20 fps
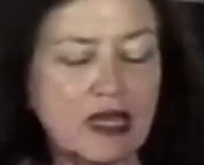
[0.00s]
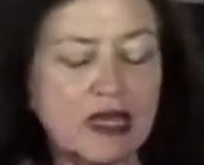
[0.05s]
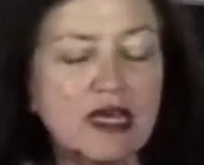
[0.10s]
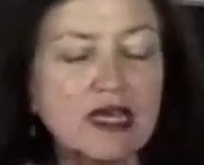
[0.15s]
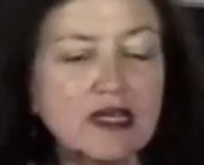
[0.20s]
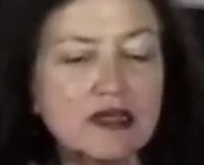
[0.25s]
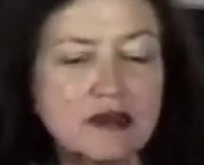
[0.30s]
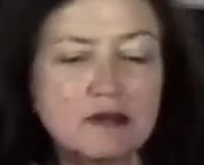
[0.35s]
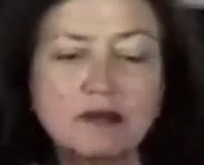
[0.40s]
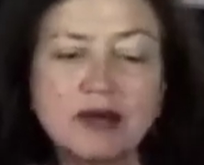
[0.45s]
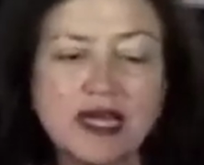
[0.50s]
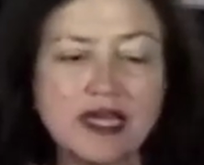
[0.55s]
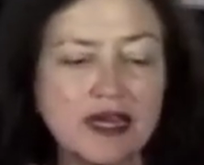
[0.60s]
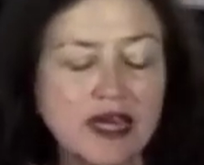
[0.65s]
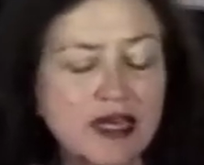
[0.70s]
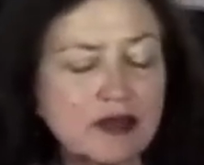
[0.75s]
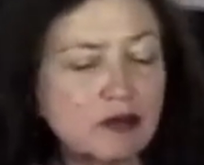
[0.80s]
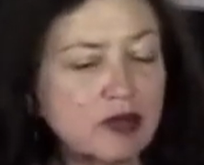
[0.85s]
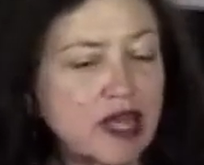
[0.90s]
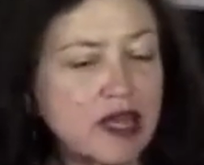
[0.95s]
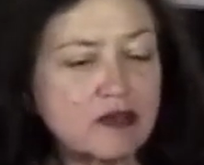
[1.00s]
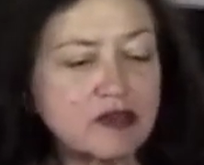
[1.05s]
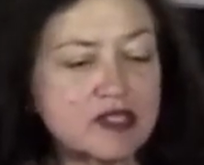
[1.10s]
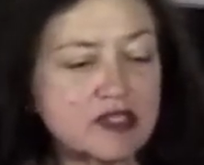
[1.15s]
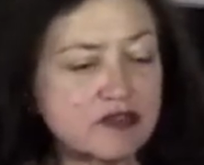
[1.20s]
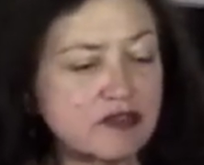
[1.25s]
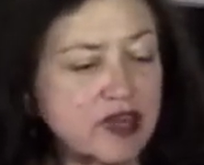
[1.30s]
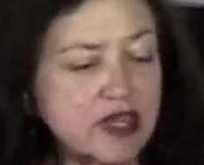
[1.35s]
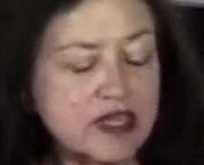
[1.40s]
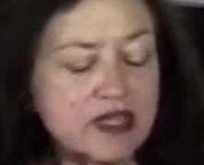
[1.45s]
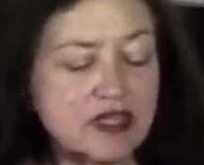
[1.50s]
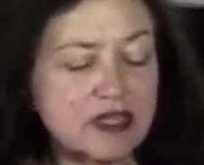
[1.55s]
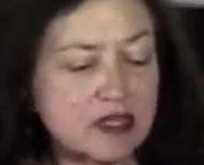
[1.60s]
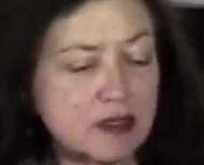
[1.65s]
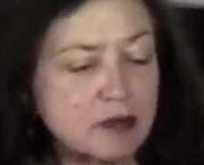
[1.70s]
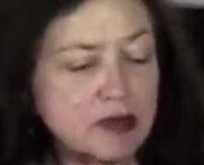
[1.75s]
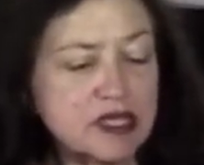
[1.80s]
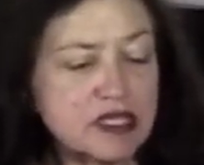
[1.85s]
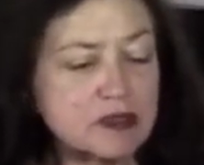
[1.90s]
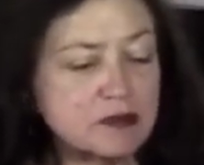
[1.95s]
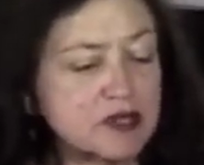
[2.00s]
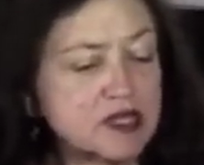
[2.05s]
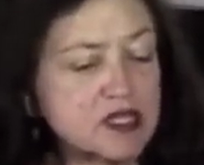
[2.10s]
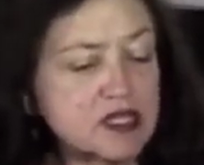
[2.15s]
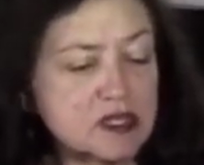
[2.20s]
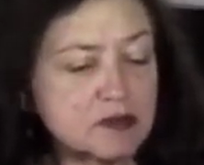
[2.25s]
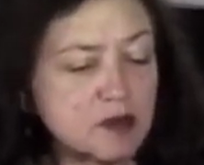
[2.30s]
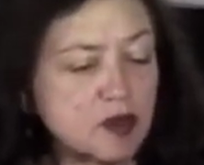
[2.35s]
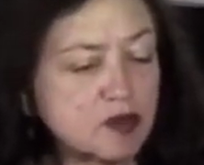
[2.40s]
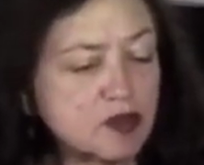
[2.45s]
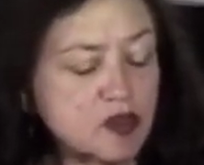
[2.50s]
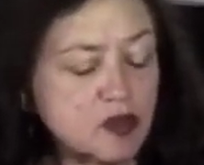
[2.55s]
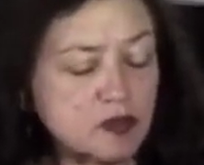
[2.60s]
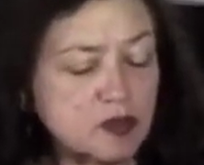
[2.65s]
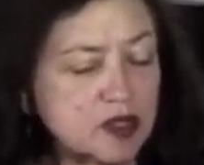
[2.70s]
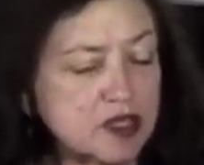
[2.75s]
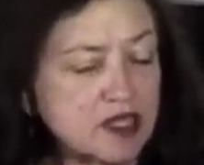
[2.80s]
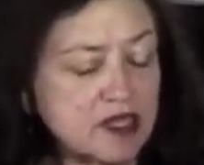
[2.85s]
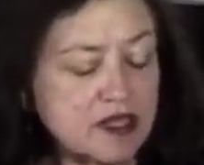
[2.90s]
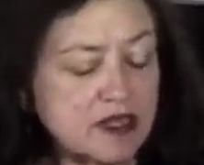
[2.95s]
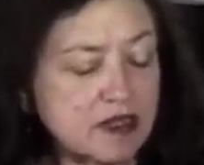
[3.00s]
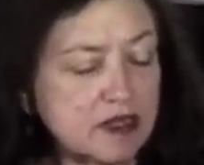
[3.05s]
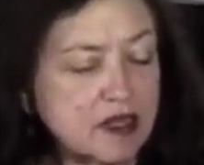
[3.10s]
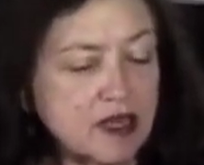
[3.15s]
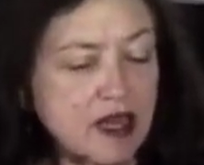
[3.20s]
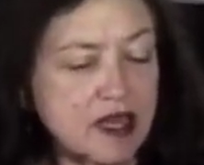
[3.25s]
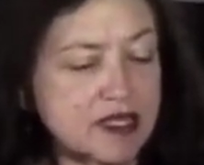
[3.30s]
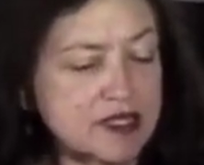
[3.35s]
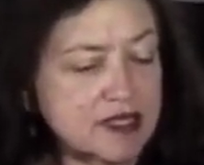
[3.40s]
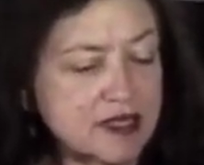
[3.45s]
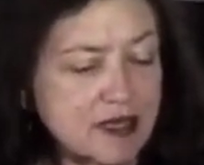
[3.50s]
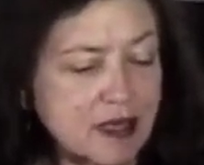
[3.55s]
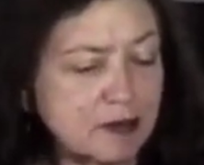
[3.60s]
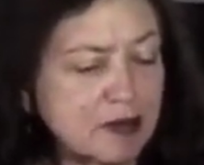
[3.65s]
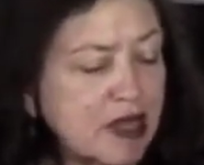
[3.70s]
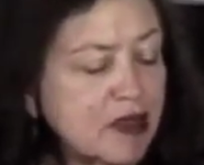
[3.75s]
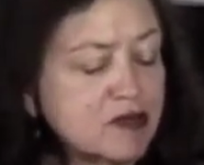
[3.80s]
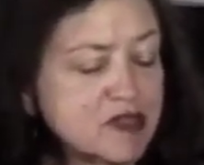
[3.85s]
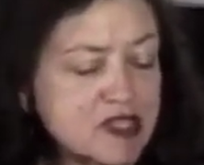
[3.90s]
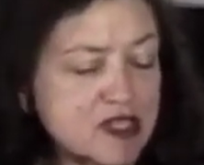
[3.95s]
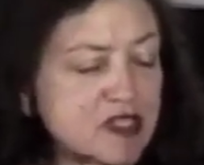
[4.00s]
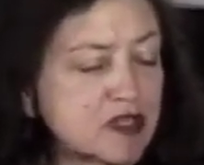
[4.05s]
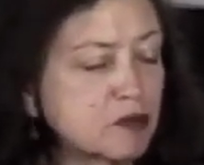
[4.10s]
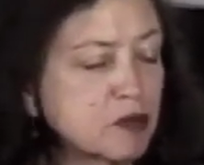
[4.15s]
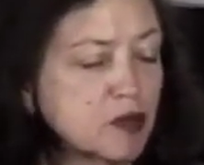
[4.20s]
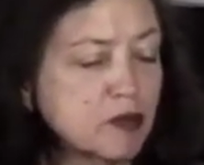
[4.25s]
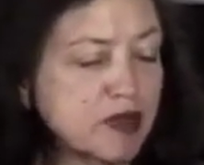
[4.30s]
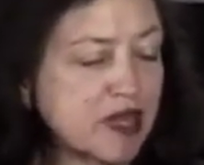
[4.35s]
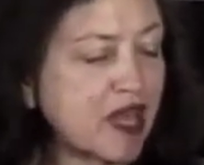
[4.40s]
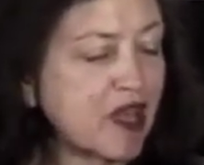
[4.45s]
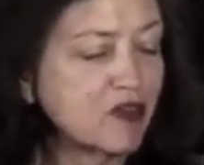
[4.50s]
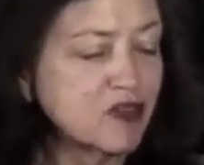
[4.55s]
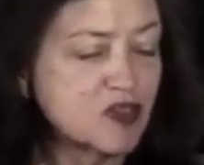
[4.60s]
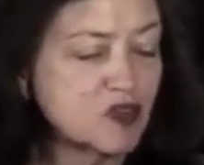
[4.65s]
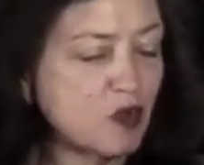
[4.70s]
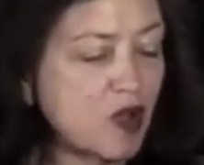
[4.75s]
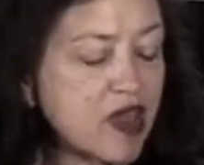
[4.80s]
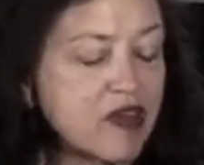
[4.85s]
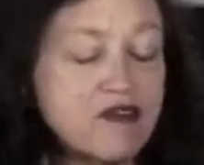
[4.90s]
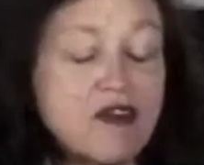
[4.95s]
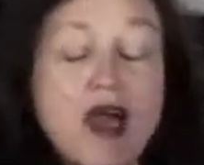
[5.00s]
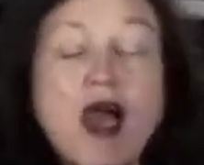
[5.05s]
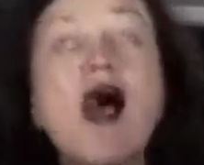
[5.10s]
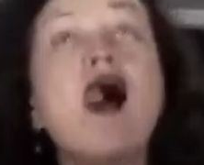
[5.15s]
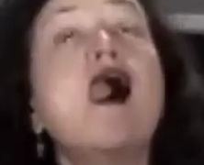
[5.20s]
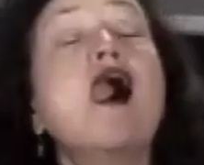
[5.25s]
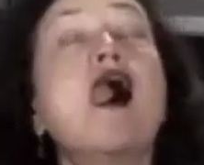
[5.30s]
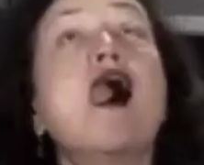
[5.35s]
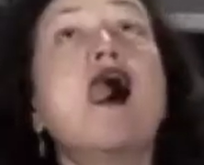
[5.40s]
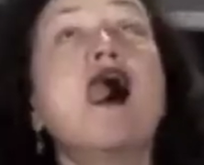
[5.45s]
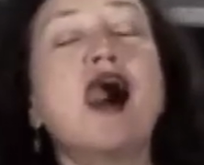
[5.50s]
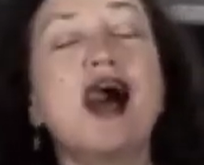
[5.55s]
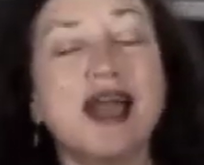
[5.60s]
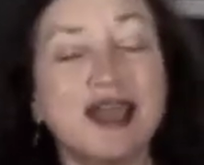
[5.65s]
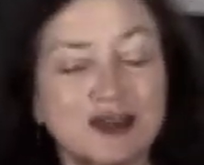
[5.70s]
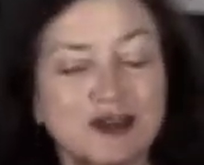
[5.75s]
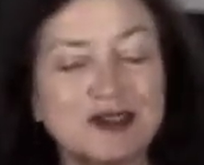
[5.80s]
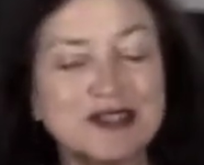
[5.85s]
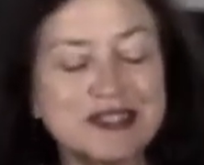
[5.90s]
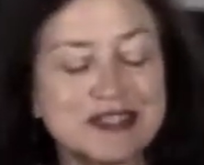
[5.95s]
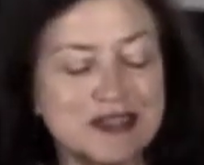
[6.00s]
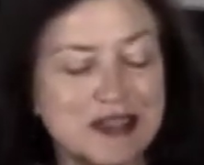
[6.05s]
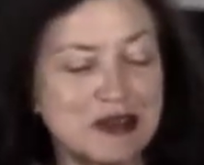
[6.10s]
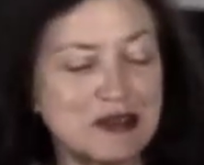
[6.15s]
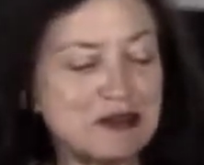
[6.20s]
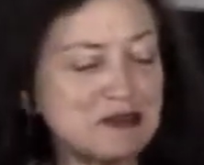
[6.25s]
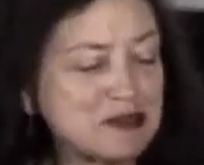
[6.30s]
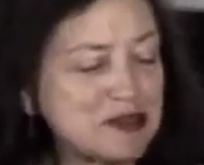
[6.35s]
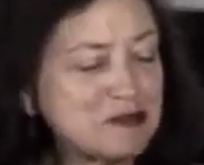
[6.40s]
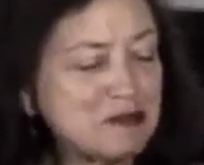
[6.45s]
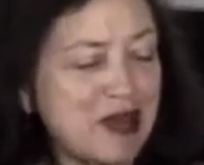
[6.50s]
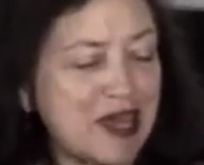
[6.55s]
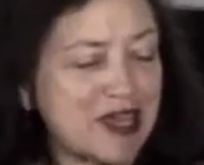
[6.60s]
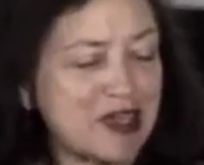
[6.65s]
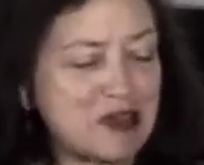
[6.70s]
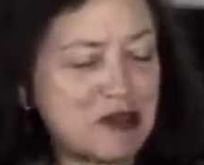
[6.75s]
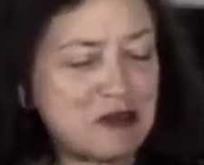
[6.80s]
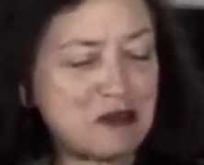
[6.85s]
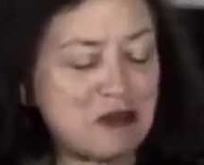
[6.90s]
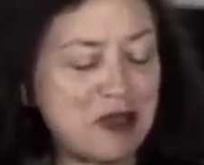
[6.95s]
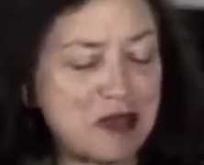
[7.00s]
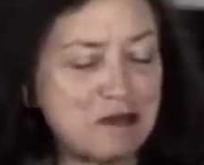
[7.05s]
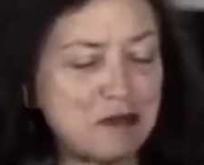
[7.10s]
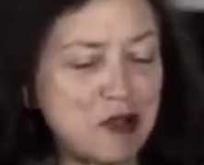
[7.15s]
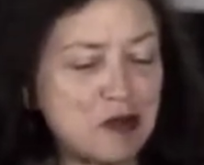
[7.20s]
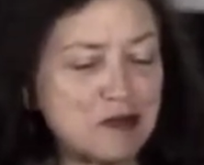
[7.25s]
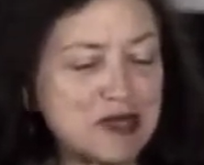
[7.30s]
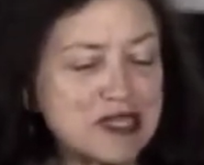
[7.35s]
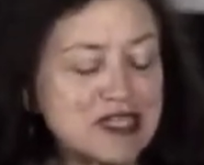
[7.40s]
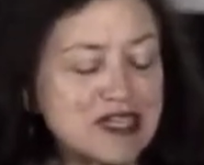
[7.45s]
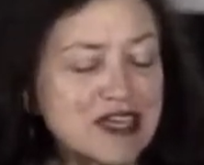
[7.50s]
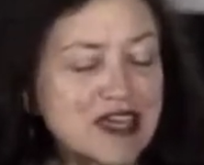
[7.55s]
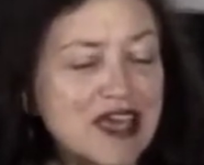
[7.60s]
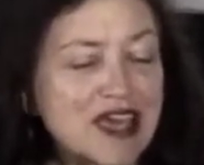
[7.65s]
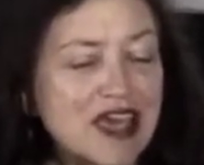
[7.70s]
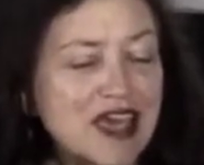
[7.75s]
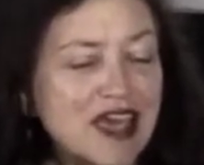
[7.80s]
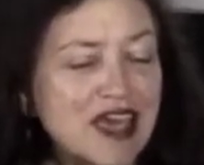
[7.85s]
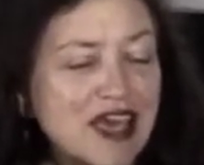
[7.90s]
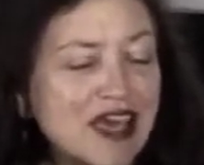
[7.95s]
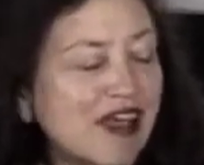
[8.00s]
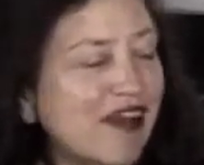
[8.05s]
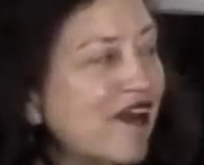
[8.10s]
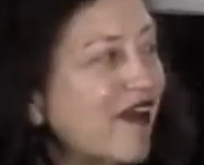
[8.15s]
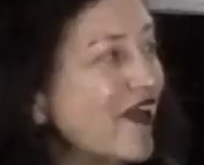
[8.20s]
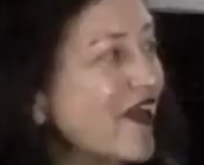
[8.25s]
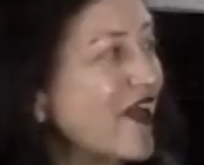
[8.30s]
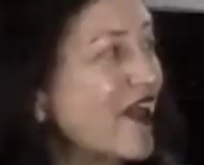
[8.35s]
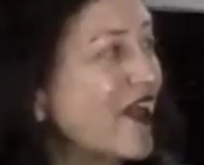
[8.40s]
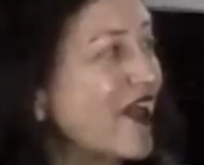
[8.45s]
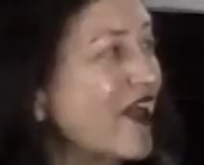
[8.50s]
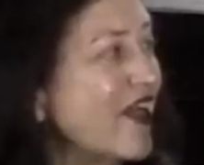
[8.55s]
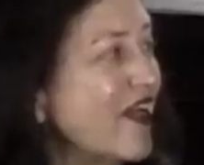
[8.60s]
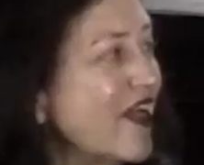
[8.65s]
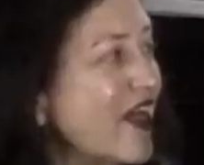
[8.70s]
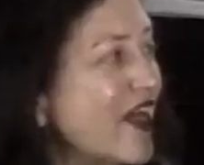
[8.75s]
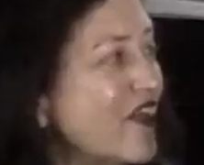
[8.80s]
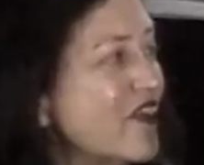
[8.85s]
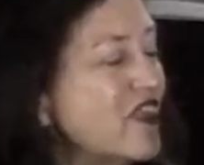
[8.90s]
And my God, when I was invited in the basement to smoke dope with the guys of the, I mean, I was a suburban housewife. right. It was it was my great moment. And they had their finger on the pulse.